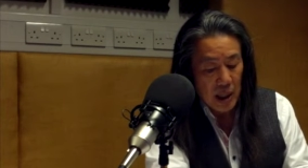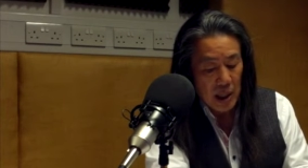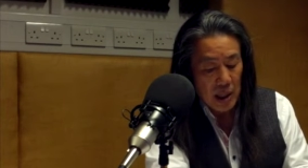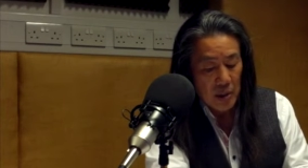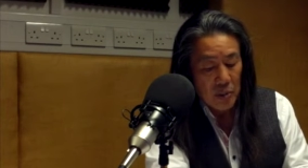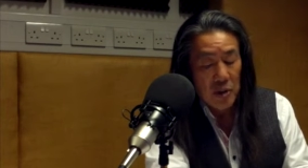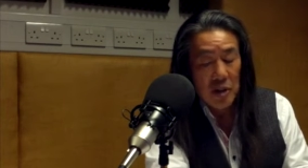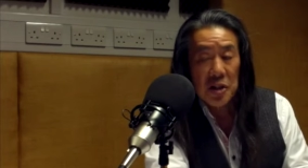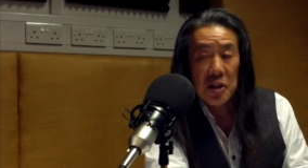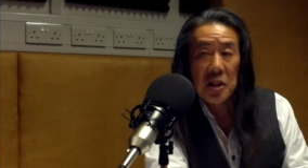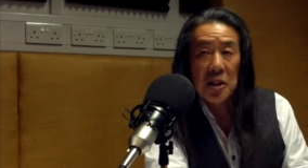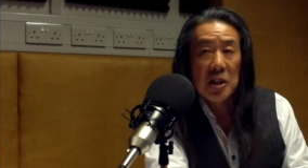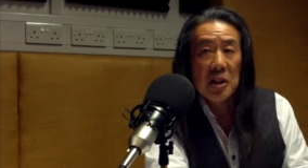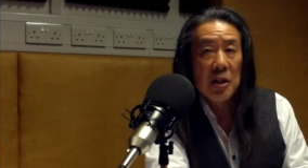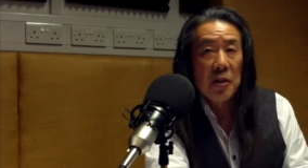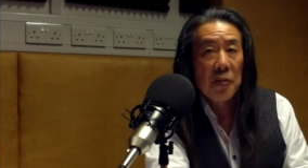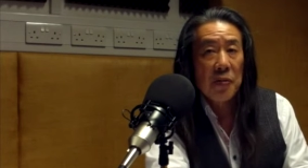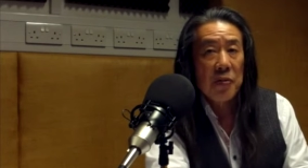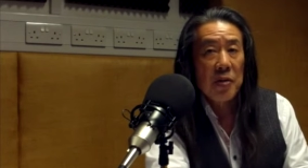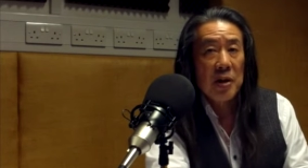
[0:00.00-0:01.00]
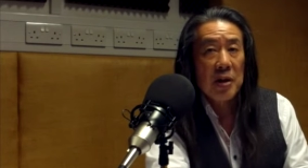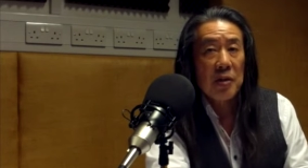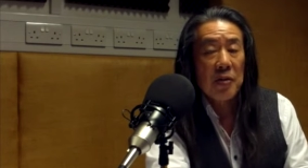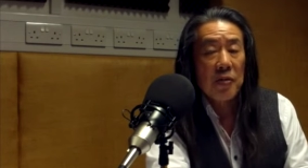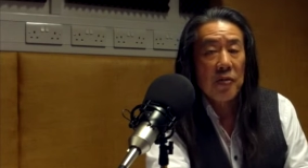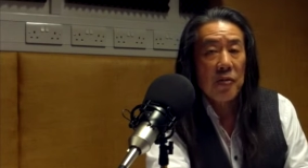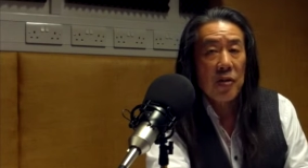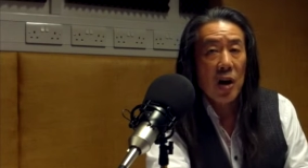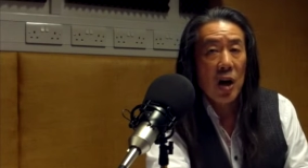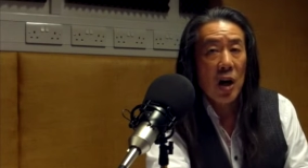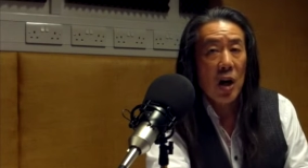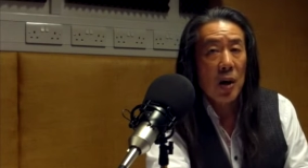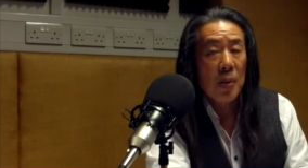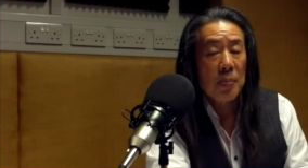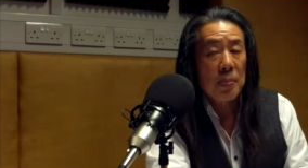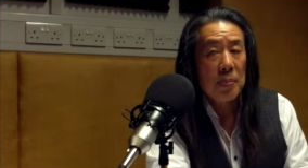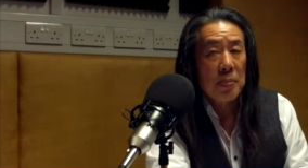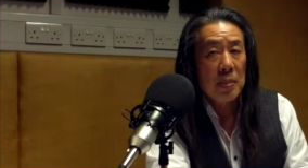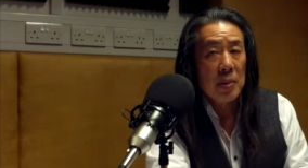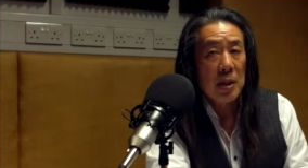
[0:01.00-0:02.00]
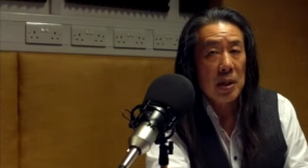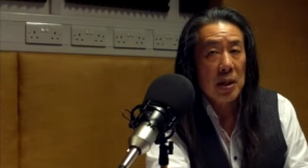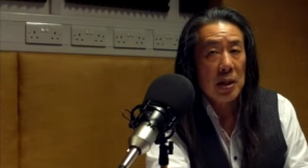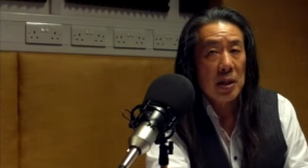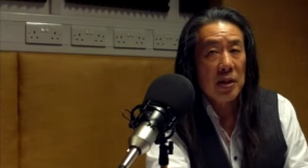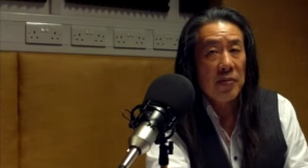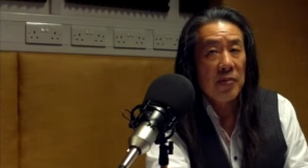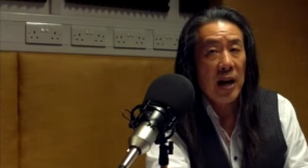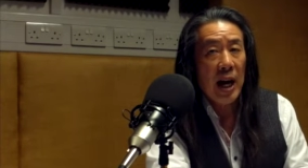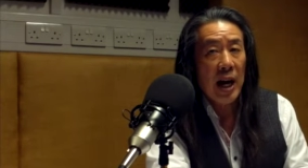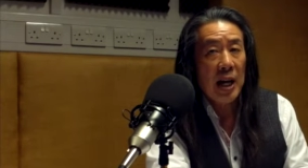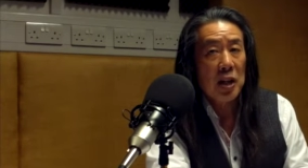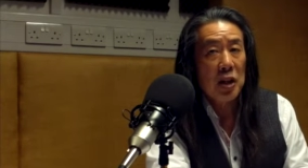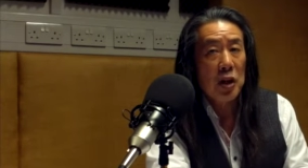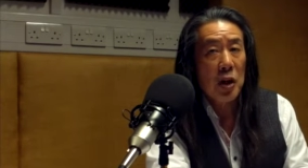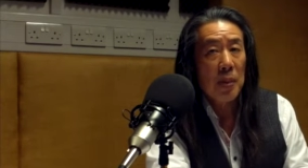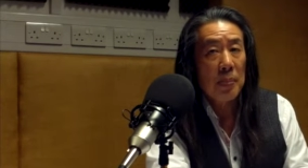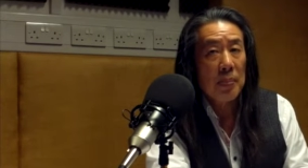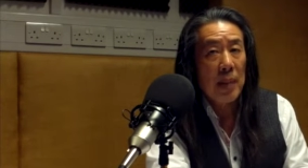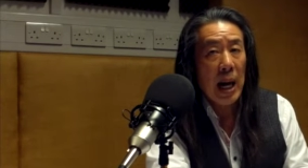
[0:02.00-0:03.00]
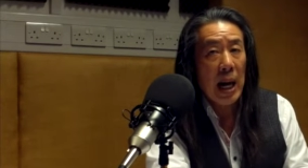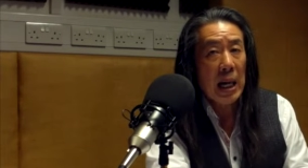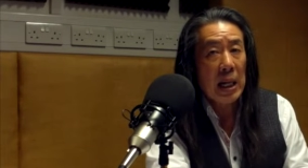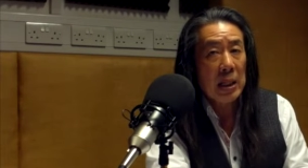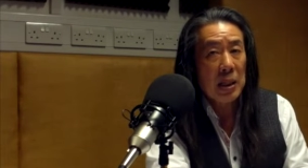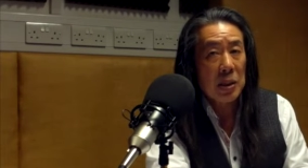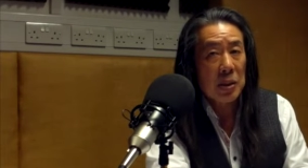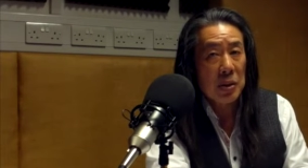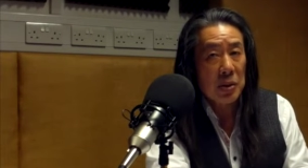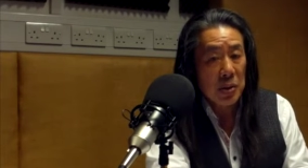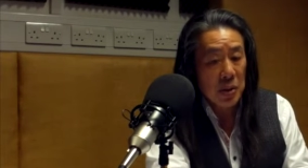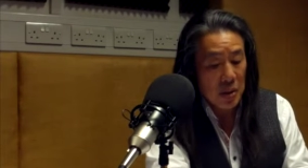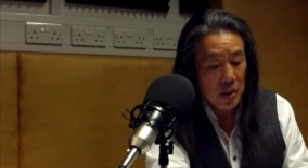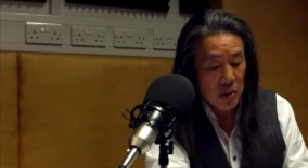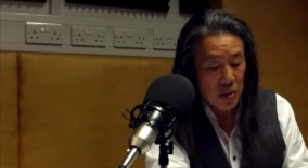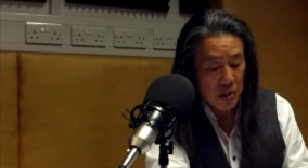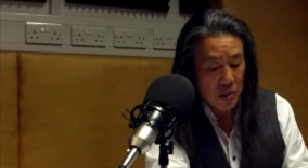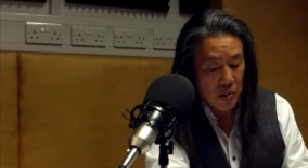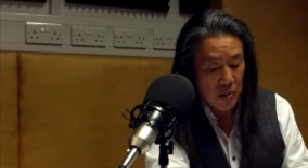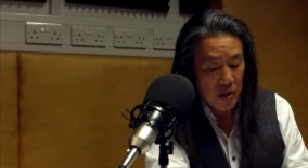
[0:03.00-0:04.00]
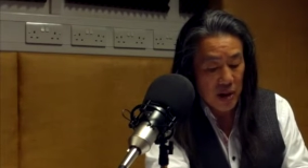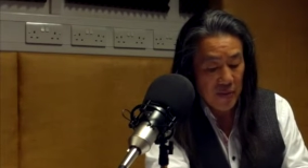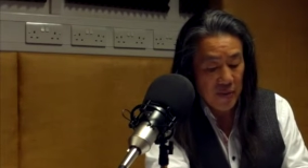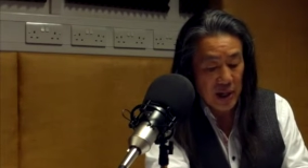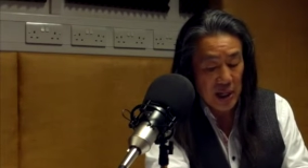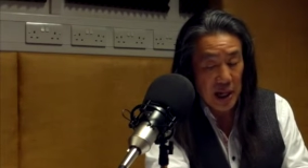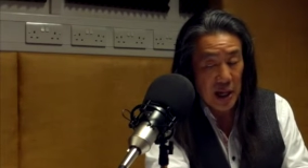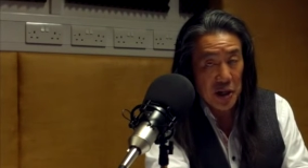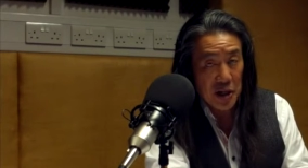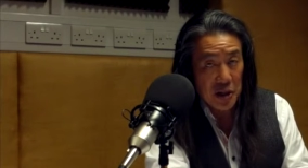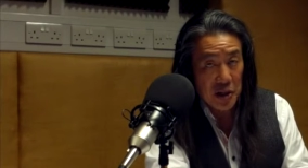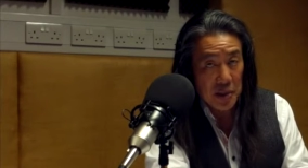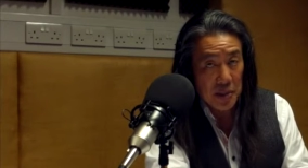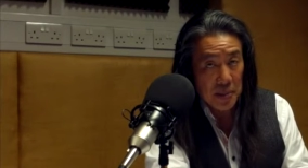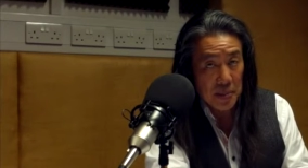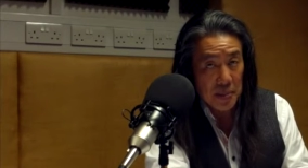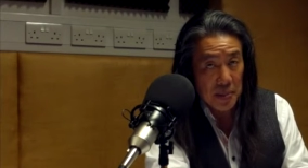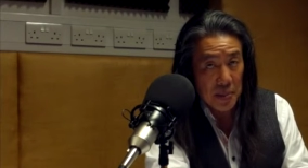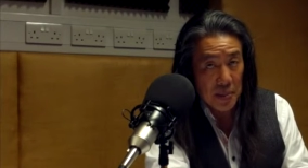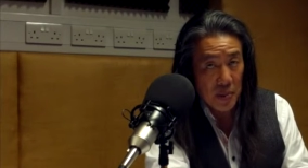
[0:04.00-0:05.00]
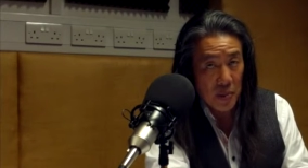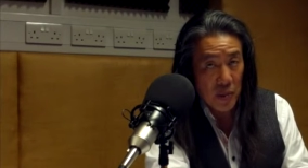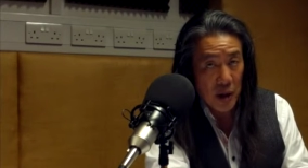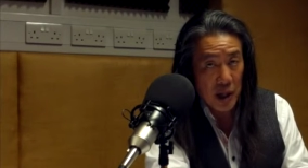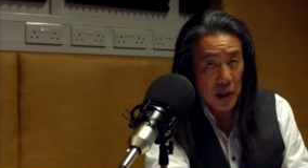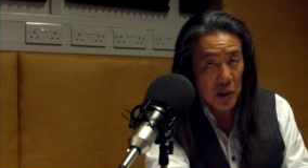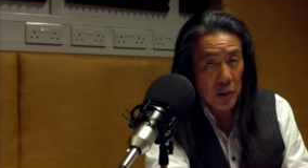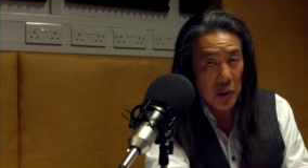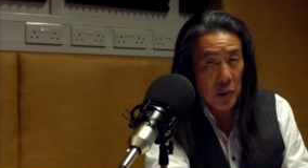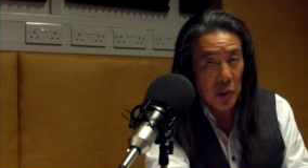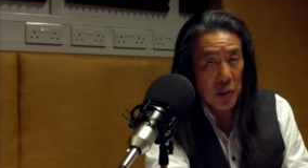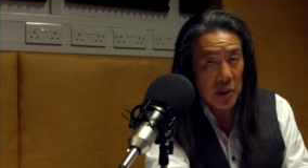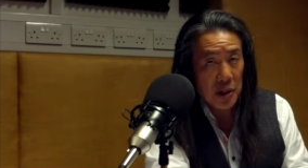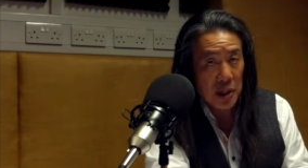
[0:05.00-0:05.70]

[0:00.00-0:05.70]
which is different from divine command or revelation, where thought